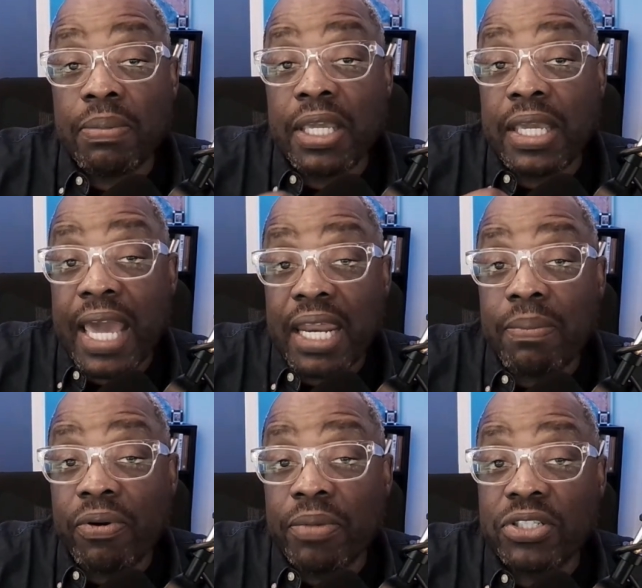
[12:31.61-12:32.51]
getting
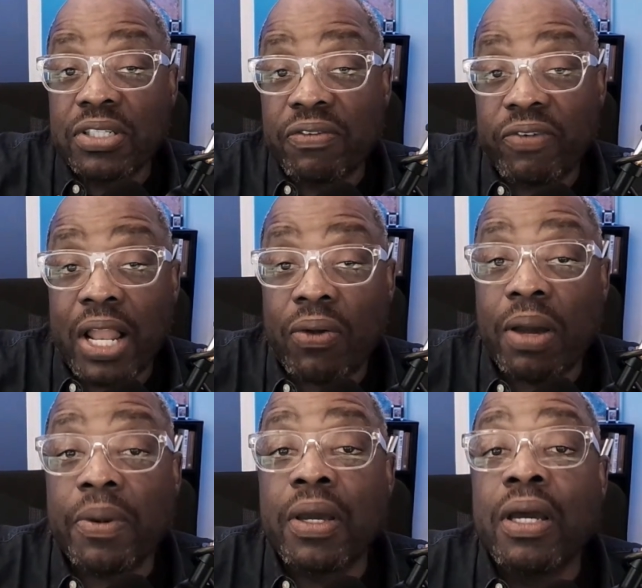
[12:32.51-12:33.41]
permission to follow
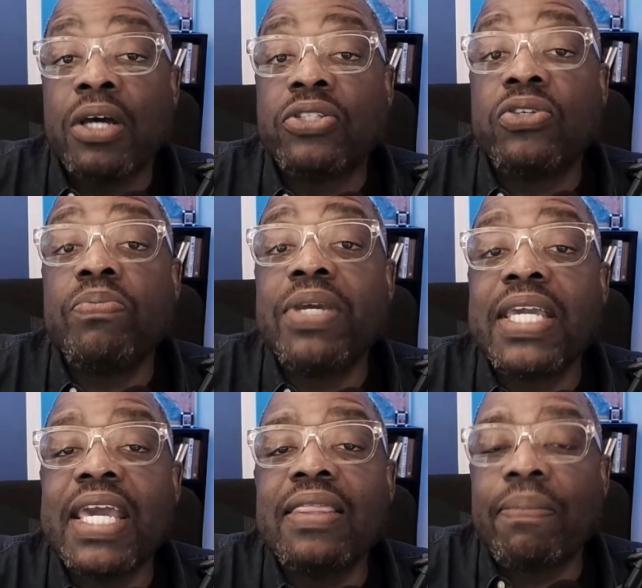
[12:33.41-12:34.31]
up to
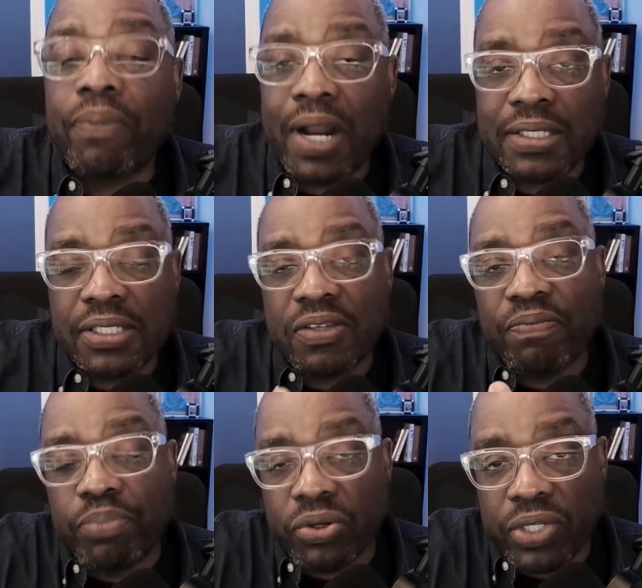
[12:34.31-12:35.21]
begin the process of
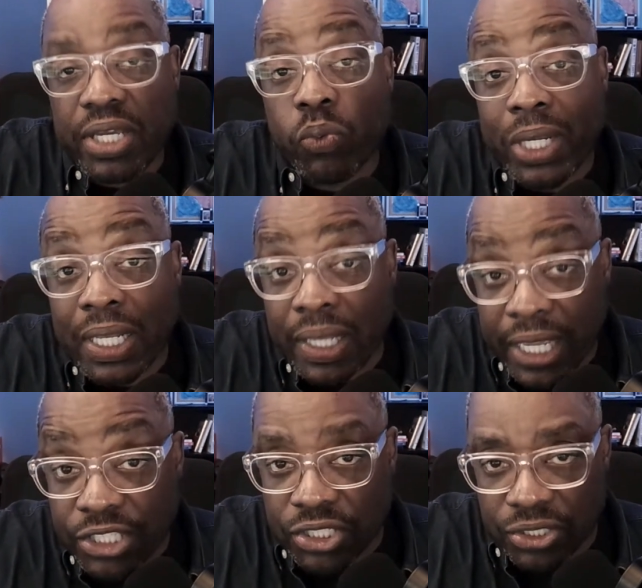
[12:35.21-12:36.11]
building a
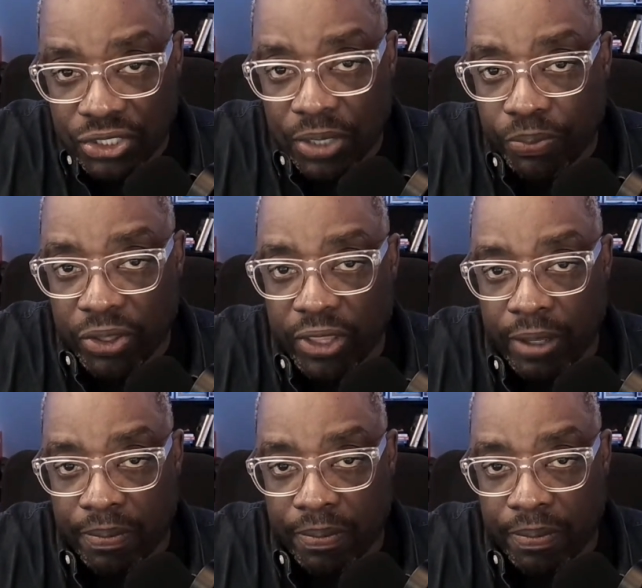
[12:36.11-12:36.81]
relationship with them.